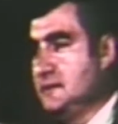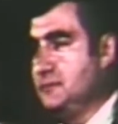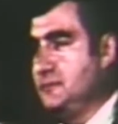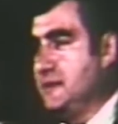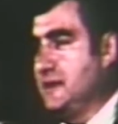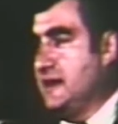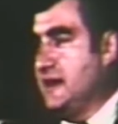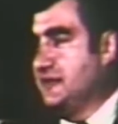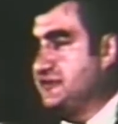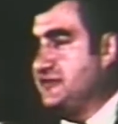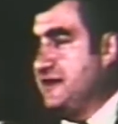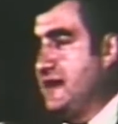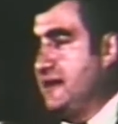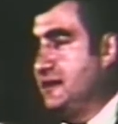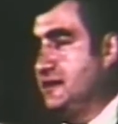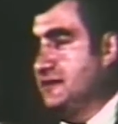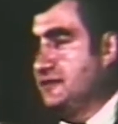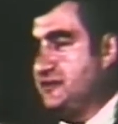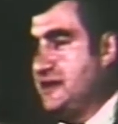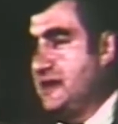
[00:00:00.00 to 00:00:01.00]
because
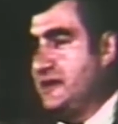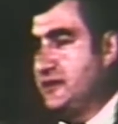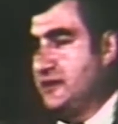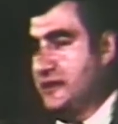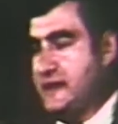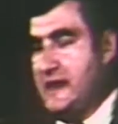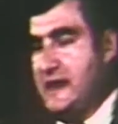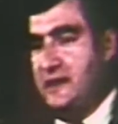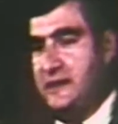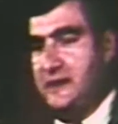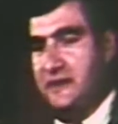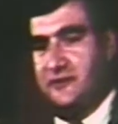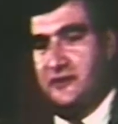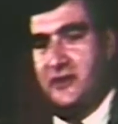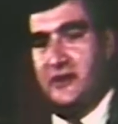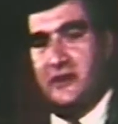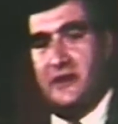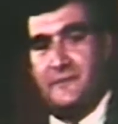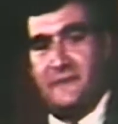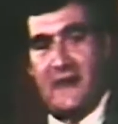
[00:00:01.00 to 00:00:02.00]
Senator Kennedy is
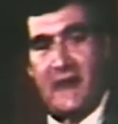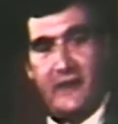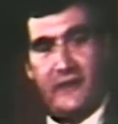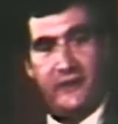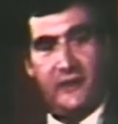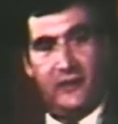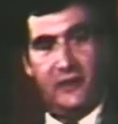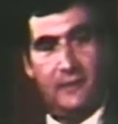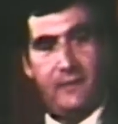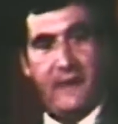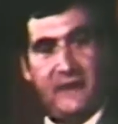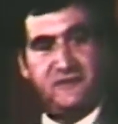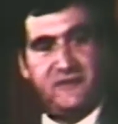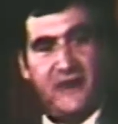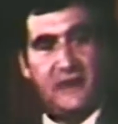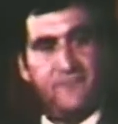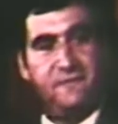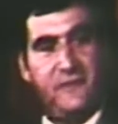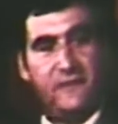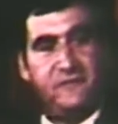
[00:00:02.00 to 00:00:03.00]
going to come down here in about
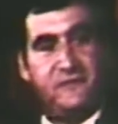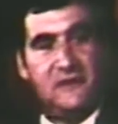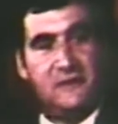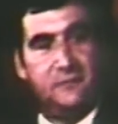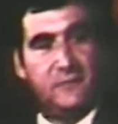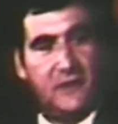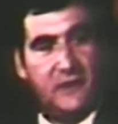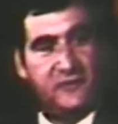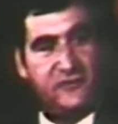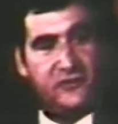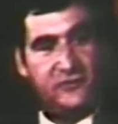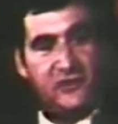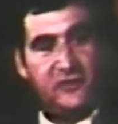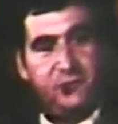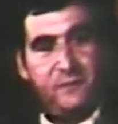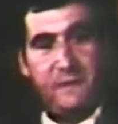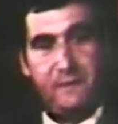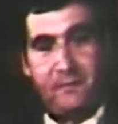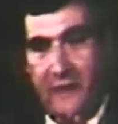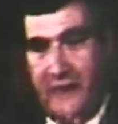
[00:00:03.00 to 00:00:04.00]
10-15 minutes, so
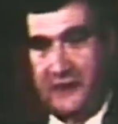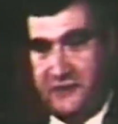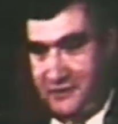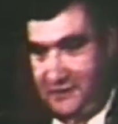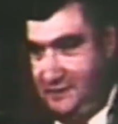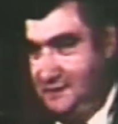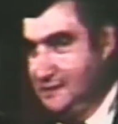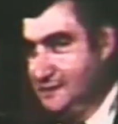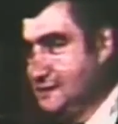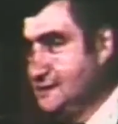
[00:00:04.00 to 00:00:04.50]
just be patient.